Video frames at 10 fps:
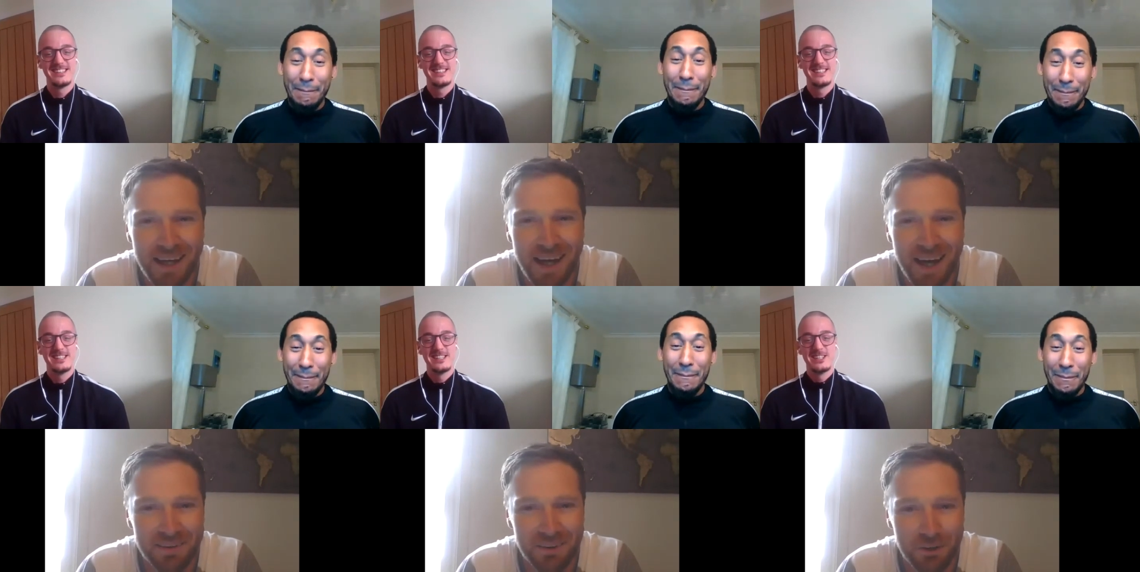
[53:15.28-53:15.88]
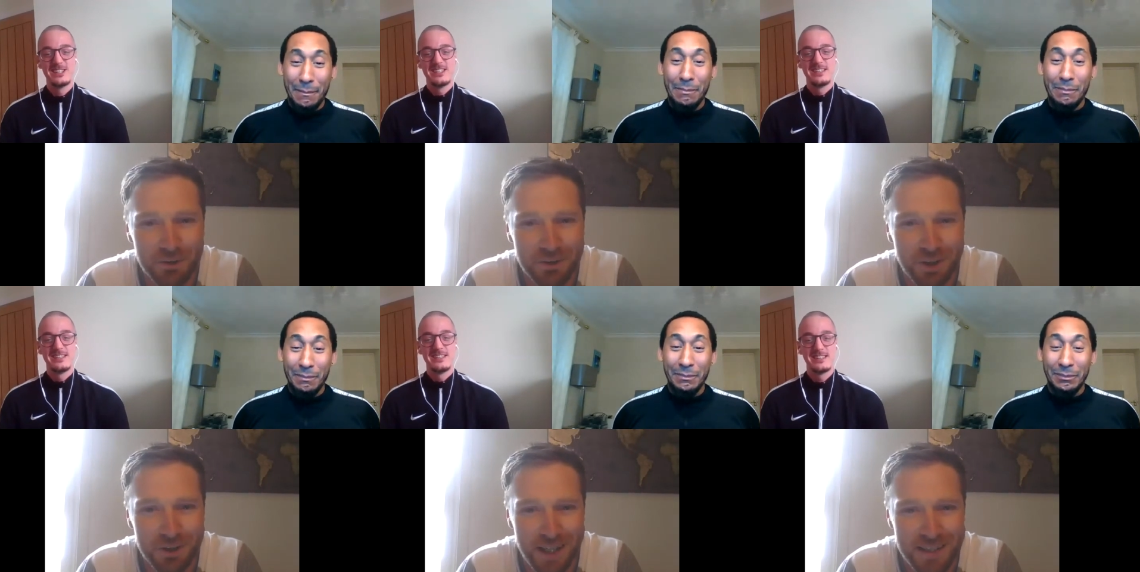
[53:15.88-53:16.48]
Speaker 1: I think those
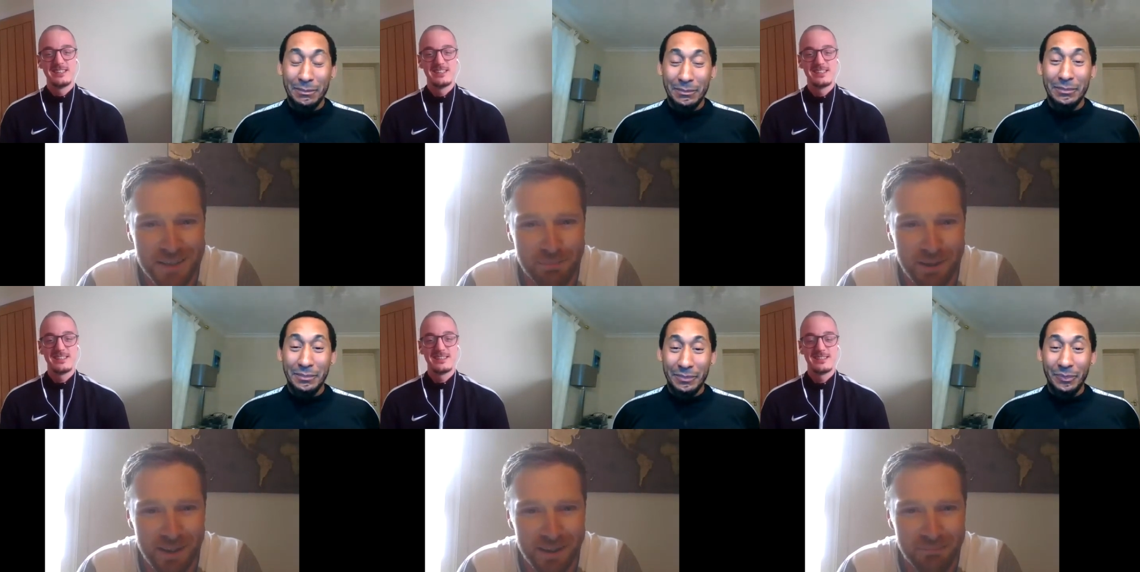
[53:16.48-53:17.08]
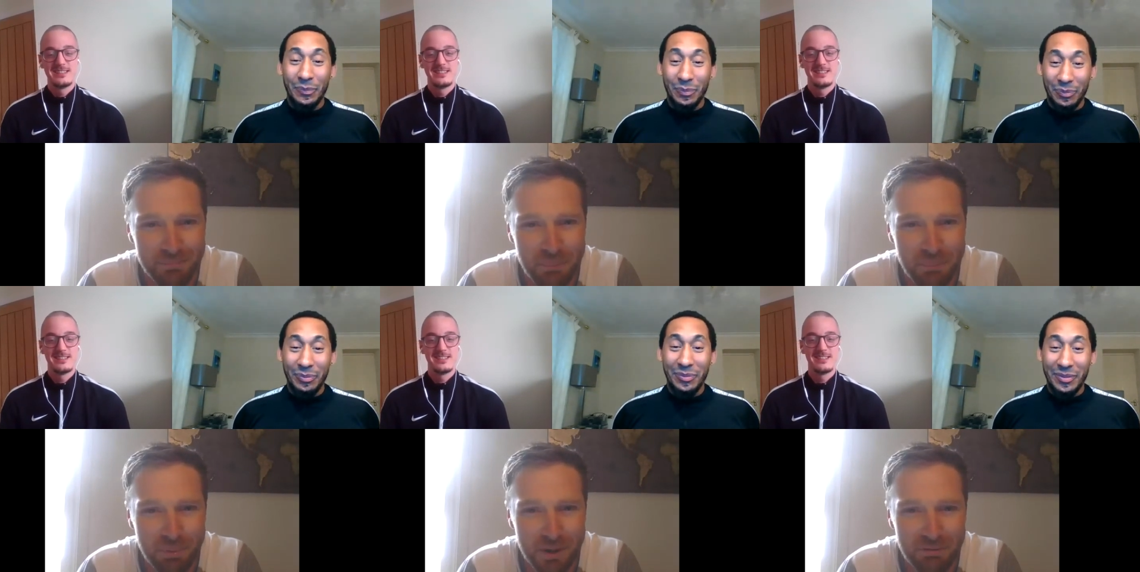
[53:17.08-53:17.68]
guys would be a
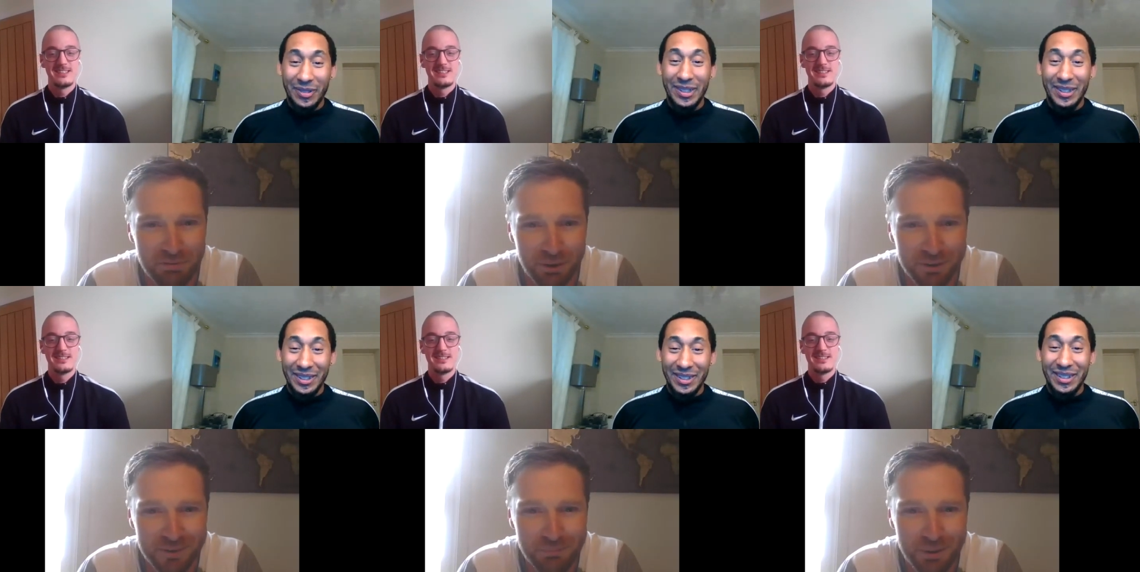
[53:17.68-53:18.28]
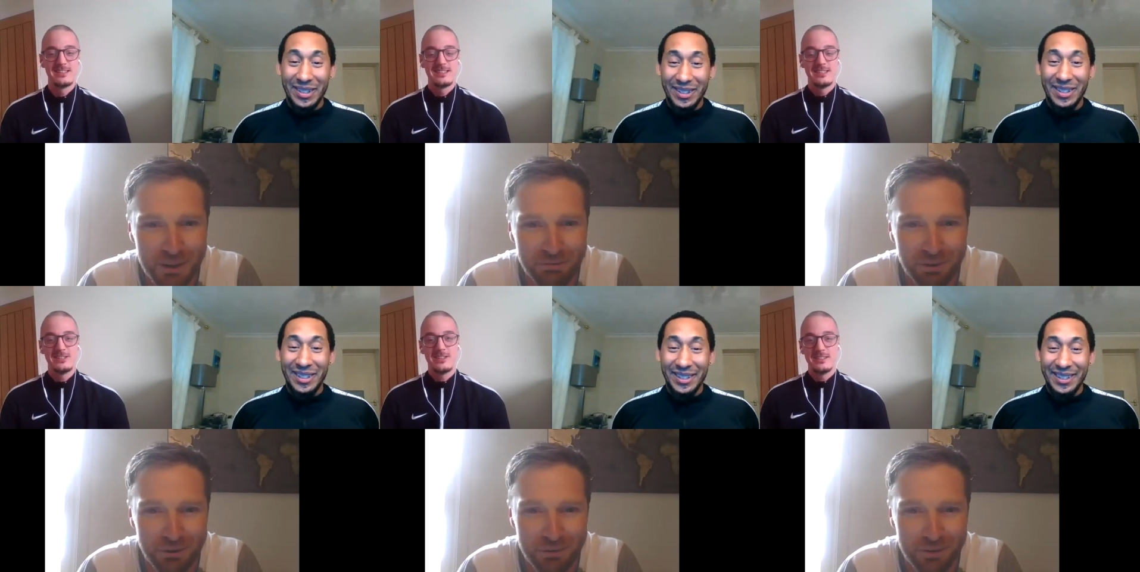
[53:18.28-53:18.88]
pretty fun 3
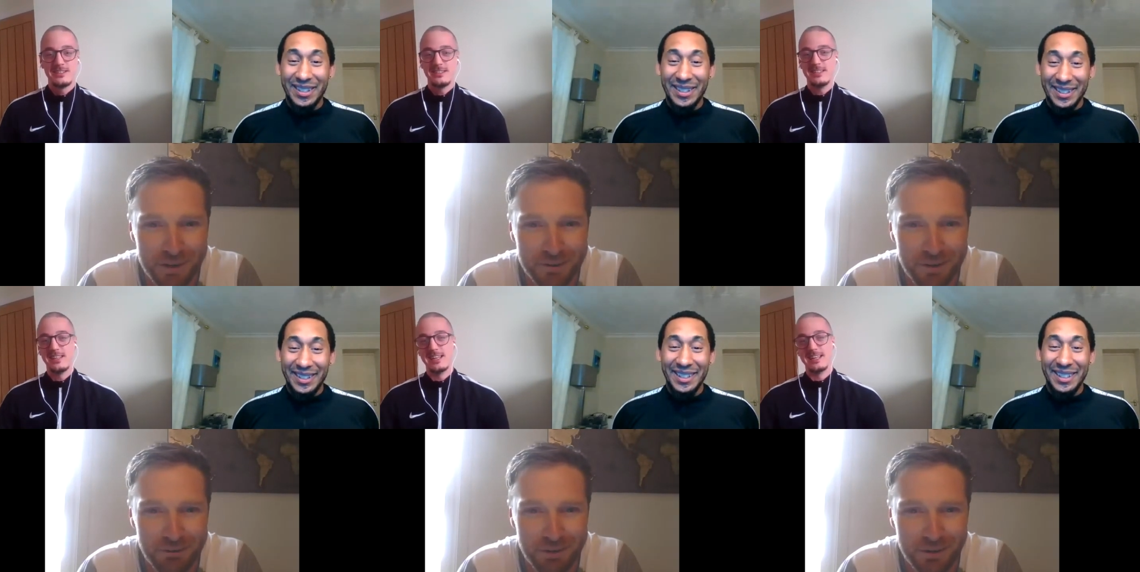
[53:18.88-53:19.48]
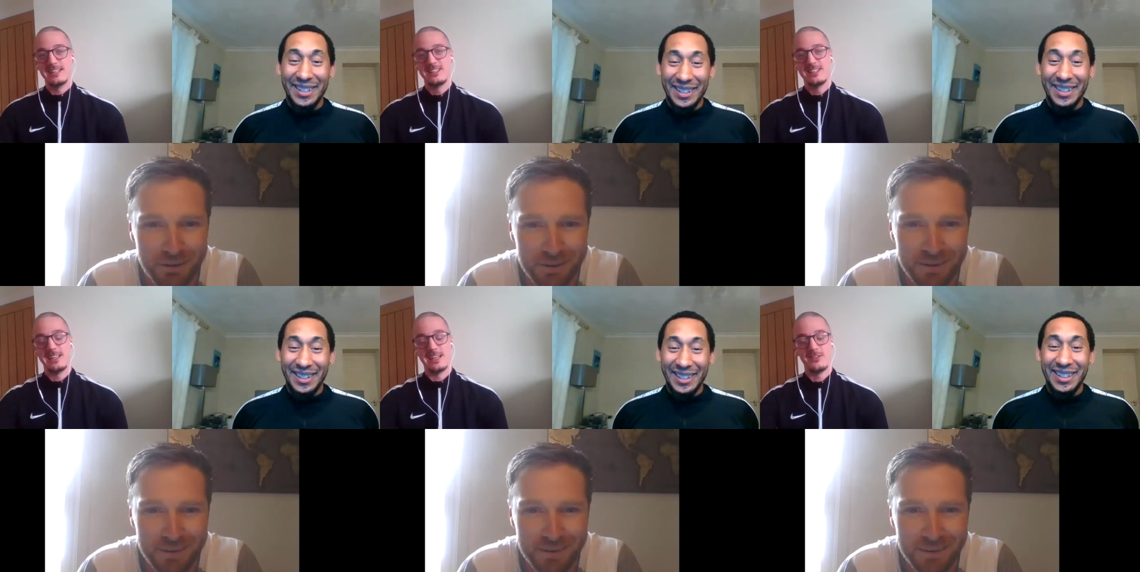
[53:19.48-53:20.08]
to have
Speaker 2: around.
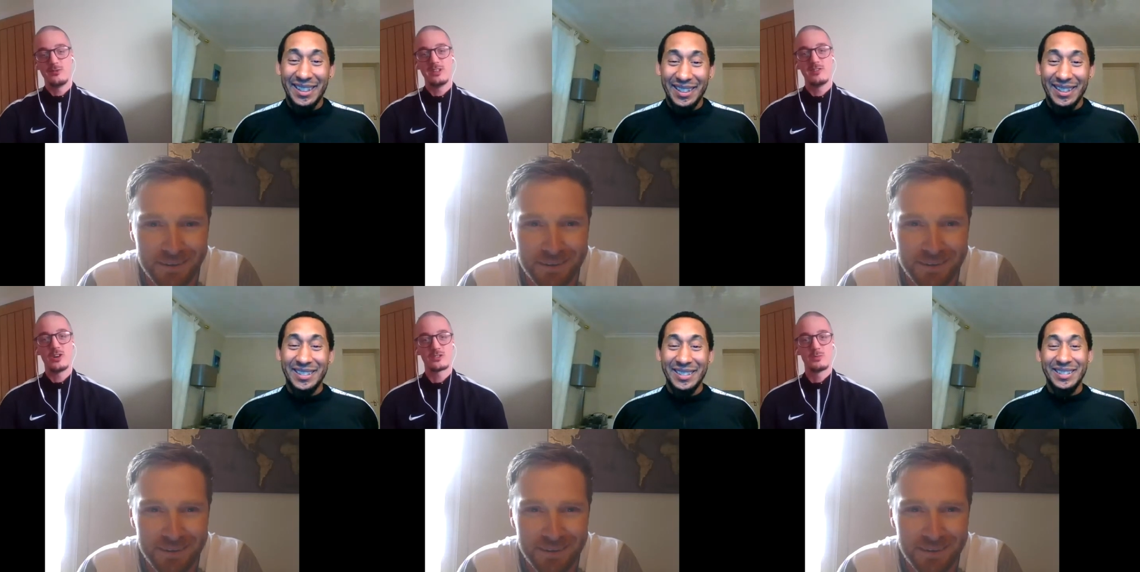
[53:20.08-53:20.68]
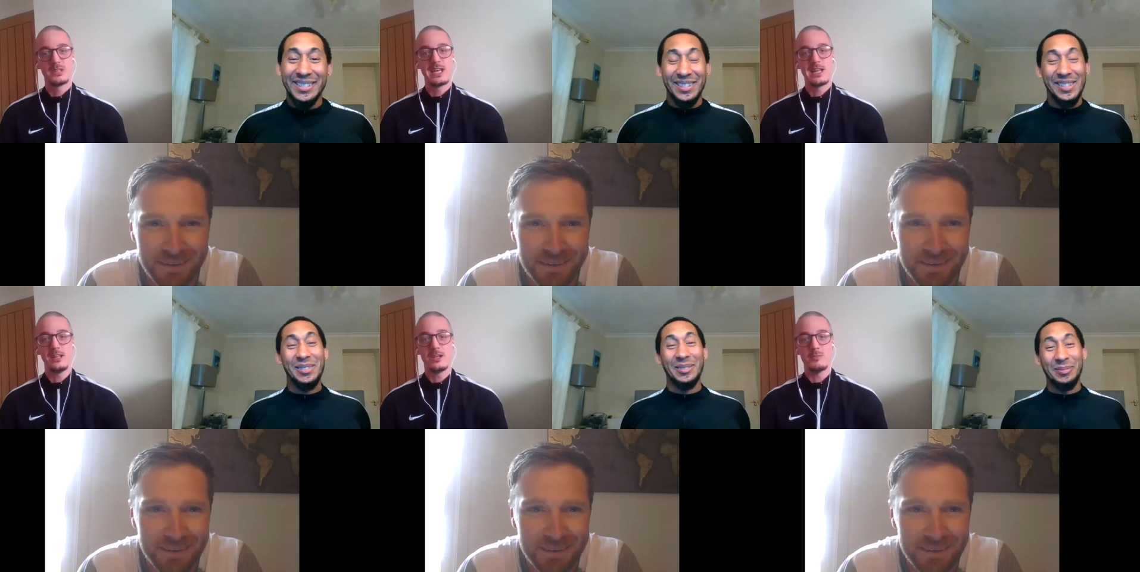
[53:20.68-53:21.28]
You've got someone
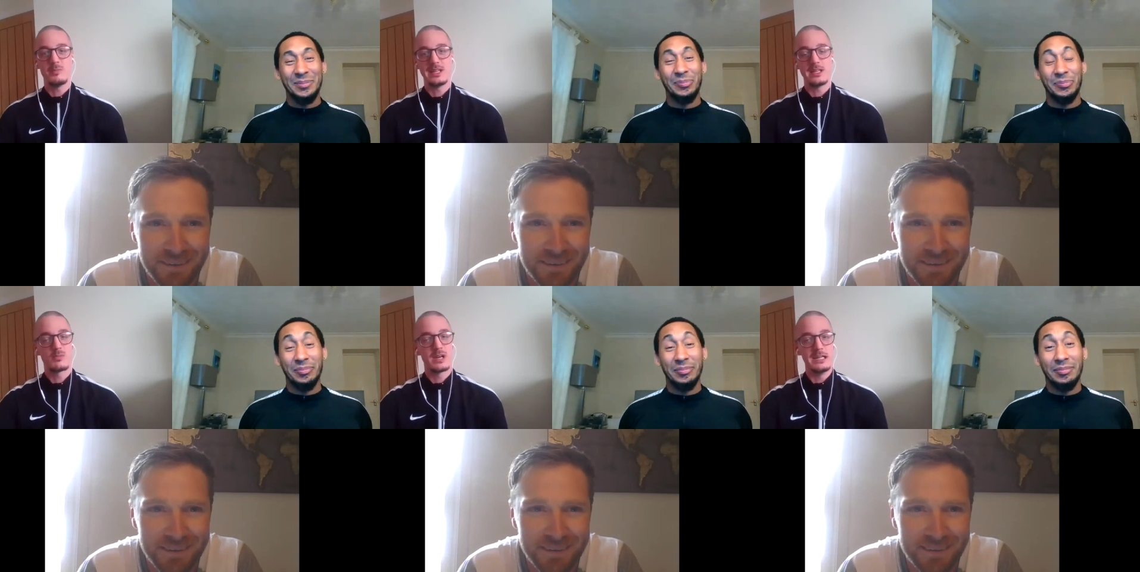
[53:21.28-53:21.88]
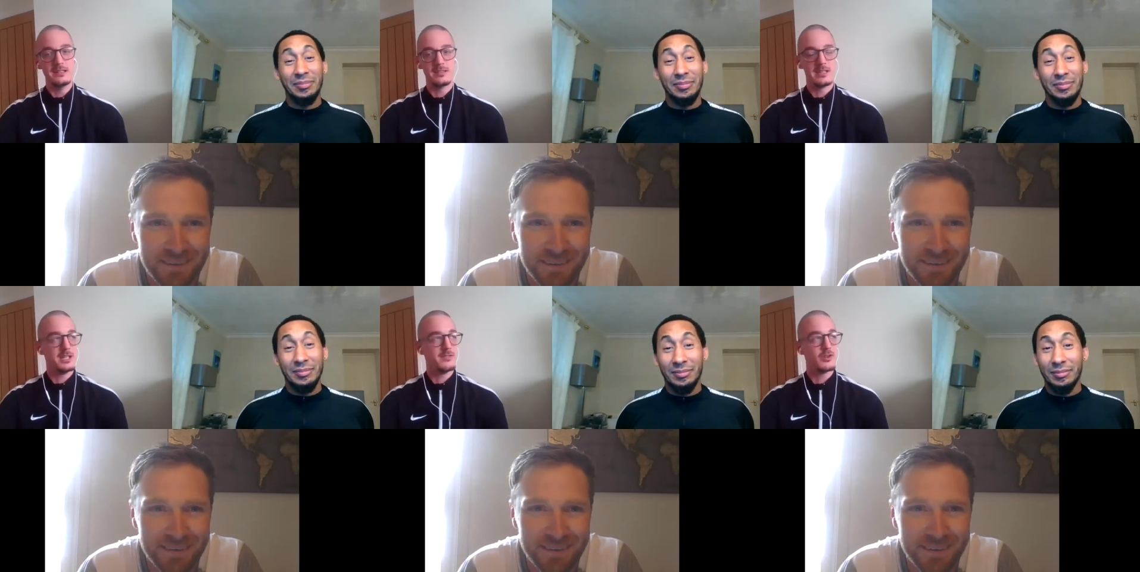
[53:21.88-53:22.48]
there that you can pick their brains, and
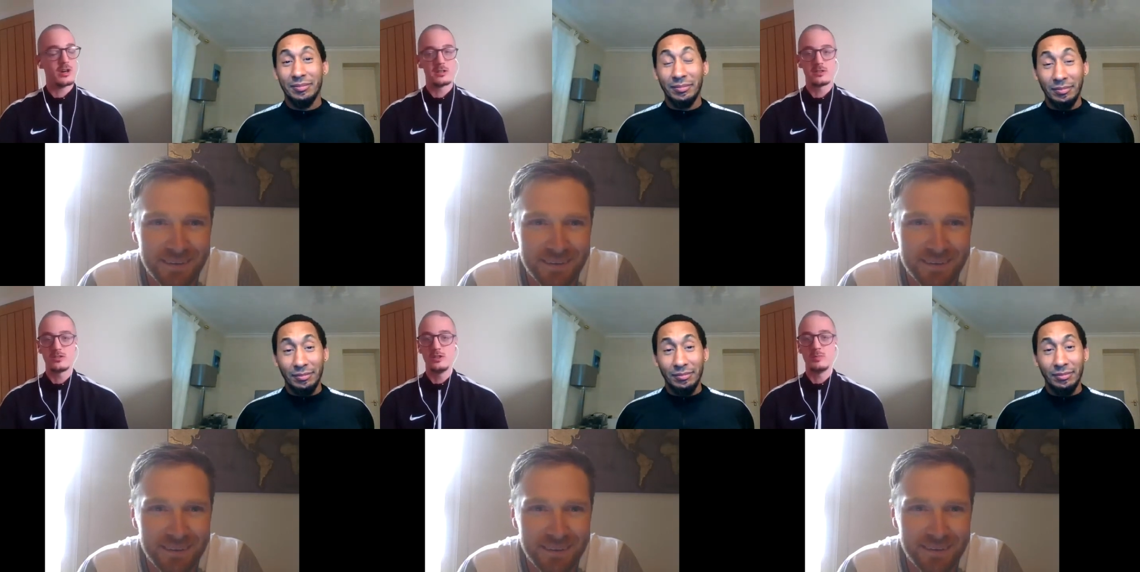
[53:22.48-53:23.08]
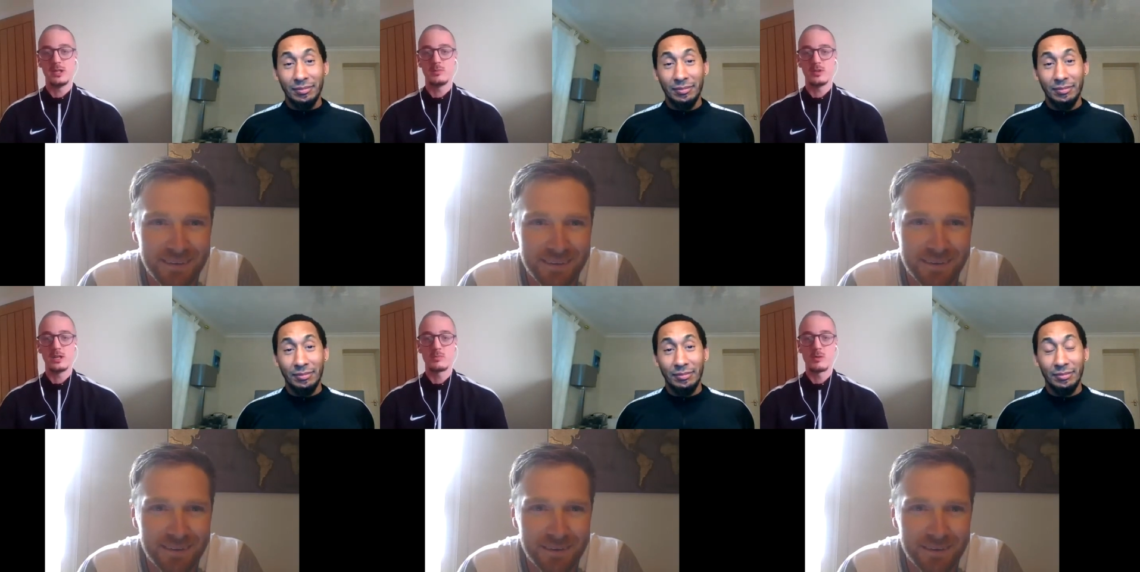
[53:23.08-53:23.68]
then you've got 2 people that are